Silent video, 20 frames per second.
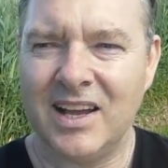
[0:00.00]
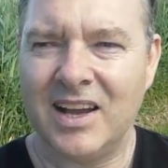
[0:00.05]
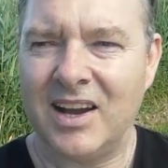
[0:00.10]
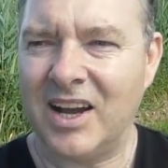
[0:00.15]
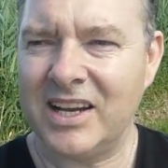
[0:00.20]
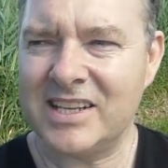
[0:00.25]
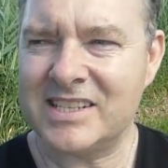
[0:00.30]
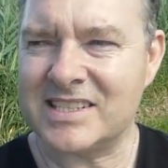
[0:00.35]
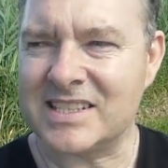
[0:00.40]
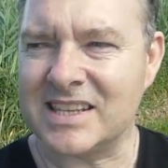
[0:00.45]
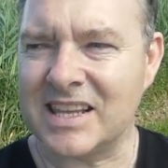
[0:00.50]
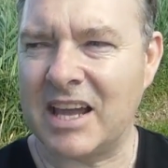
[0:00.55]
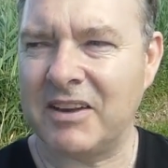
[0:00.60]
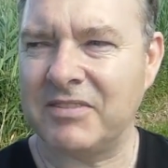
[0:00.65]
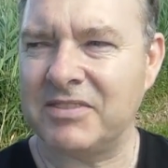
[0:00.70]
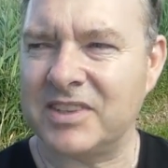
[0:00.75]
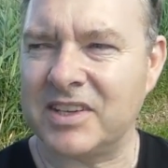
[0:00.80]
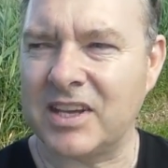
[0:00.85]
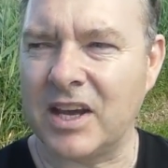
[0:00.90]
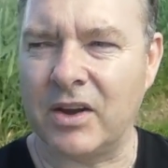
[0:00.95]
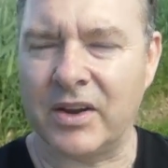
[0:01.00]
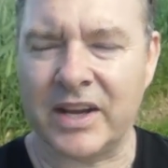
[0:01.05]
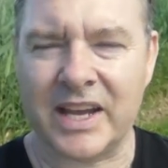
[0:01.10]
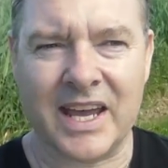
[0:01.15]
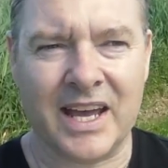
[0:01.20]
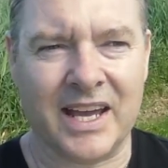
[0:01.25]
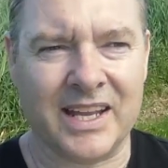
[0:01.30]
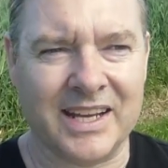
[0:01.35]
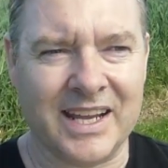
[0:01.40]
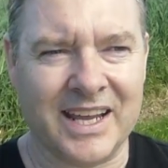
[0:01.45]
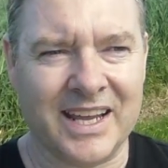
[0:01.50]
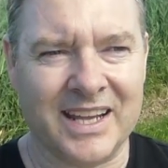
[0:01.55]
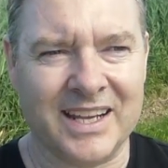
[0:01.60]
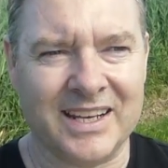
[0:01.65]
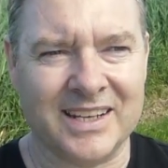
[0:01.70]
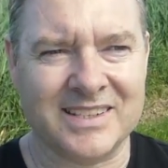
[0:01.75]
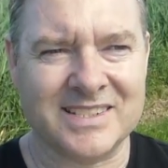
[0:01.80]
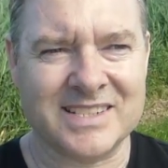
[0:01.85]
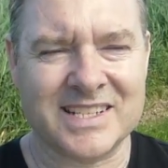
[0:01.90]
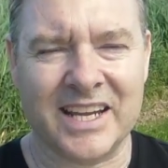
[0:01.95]
I just loved going out
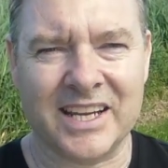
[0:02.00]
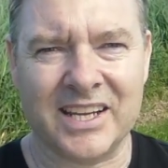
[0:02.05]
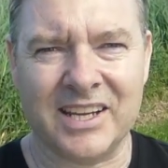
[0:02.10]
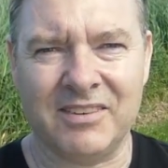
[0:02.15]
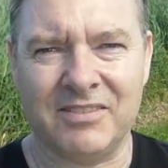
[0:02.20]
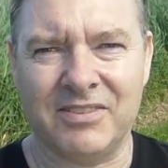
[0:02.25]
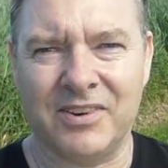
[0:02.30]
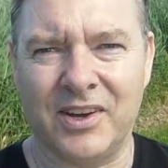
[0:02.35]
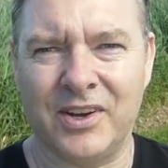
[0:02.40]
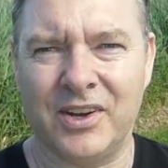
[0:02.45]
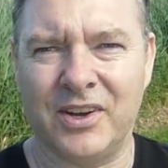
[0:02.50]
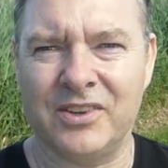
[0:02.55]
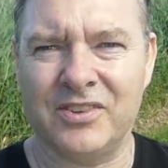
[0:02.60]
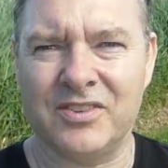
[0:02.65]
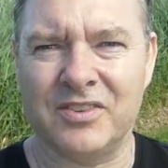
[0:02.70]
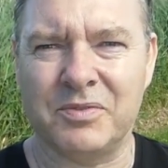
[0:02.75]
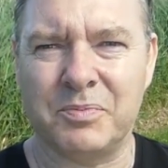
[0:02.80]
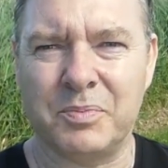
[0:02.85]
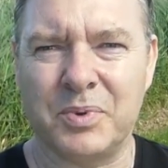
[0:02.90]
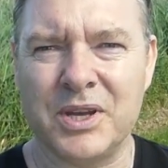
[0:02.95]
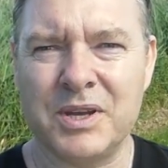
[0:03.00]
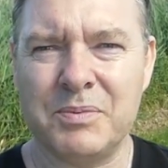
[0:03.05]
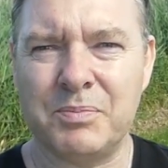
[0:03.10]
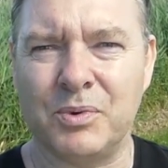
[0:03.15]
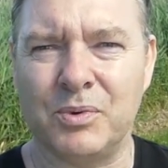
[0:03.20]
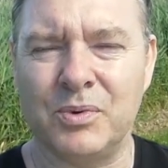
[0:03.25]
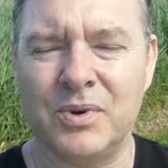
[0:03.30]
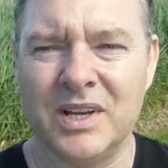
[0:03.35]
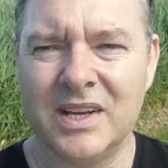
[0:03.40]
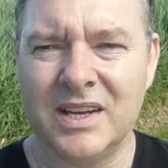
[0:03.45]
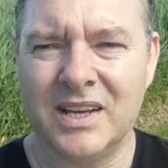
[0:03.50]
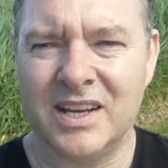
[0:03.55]
and taking photos of people,